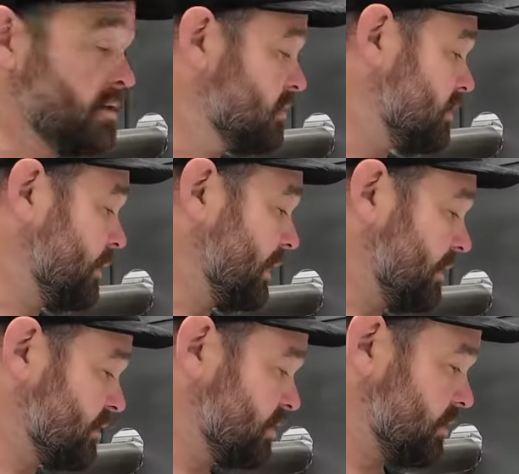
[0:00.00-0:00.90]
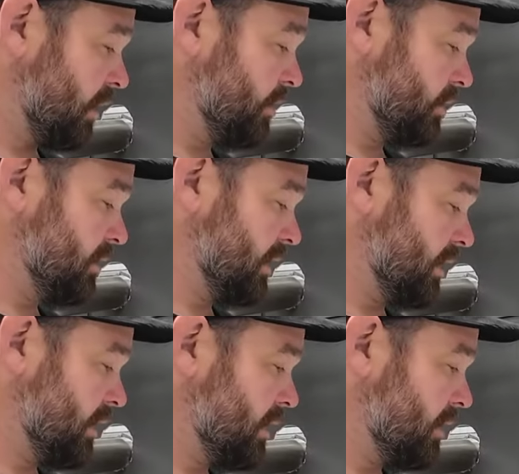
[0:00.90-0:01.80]
So we're going to
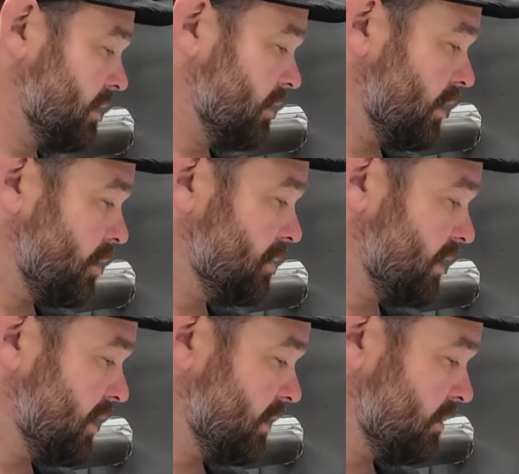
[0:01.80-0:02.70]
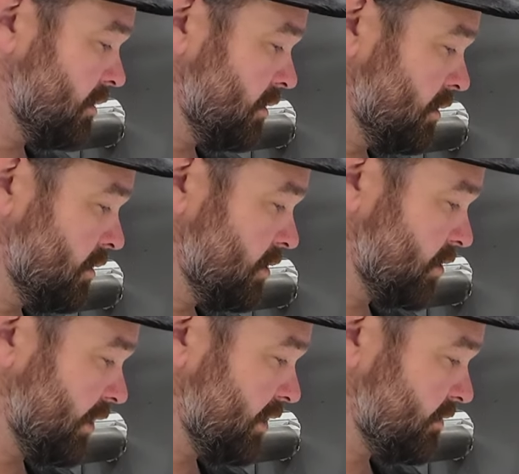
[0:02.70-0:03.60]
slowly open our
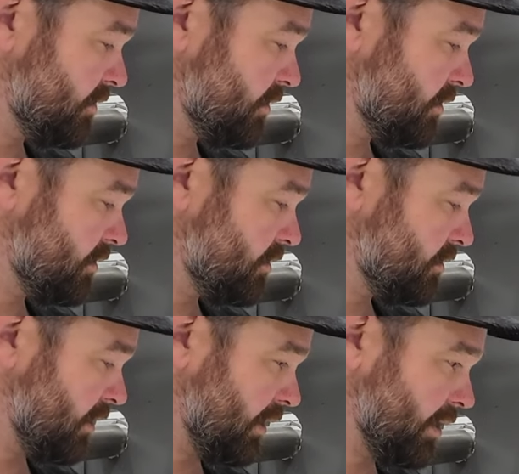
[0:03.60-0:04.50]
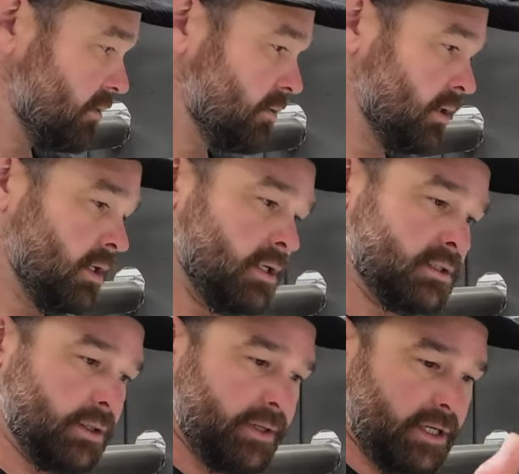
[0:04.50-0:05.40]
transfer to the kettle
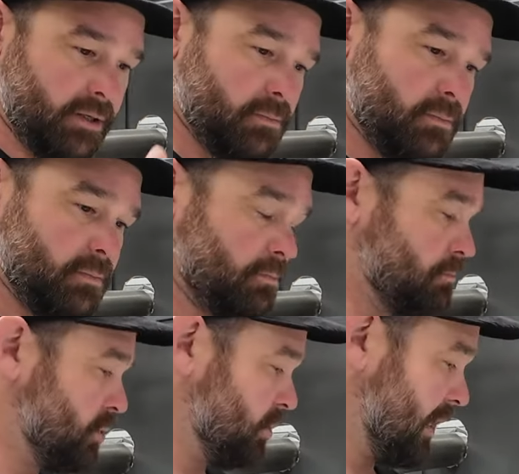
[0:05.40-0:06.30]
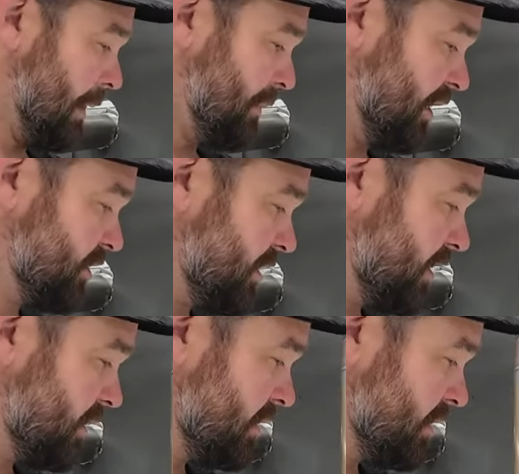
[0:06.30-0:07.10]
so we don't pull that mash down.